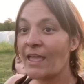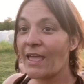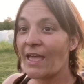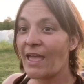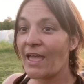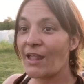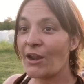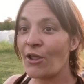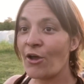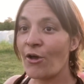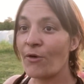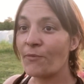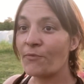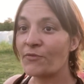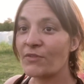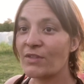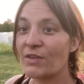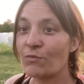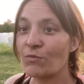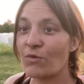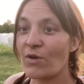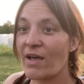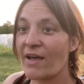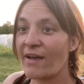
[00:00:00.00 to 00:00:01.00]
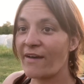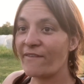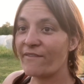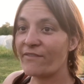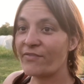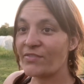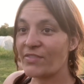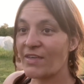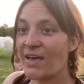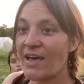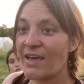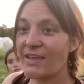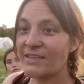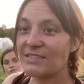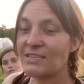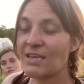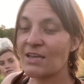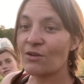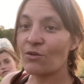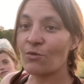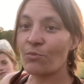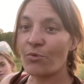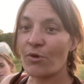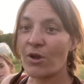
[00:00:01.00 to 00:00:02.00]
and hopefully we'll have the high
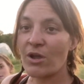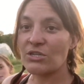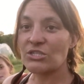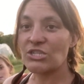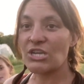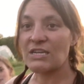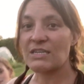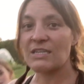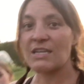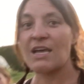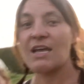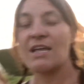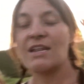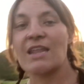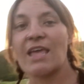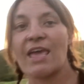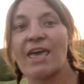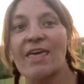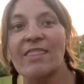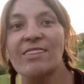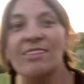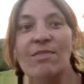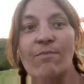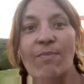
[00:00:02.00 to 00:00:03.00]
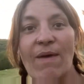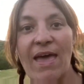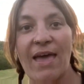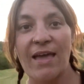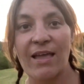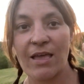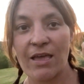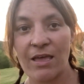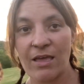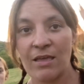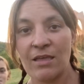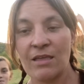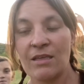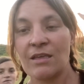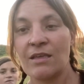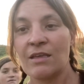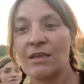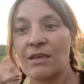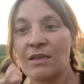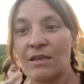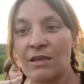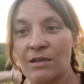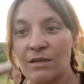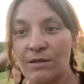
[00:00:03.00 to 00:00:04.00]
tunnel project done and the back
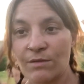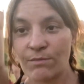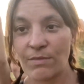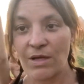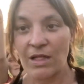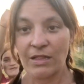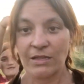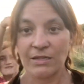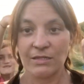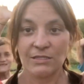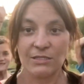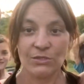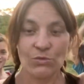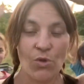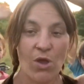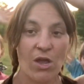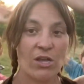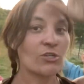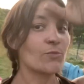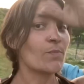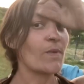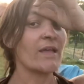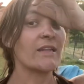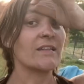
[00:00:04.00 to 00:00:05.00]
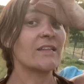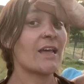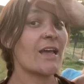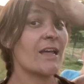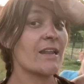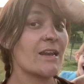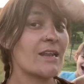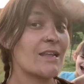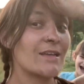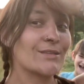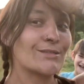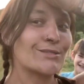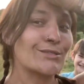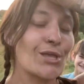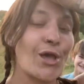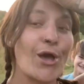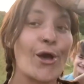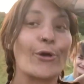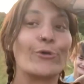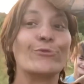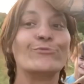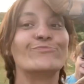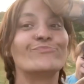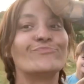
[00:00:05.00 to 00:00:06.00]
melon squash bed done. So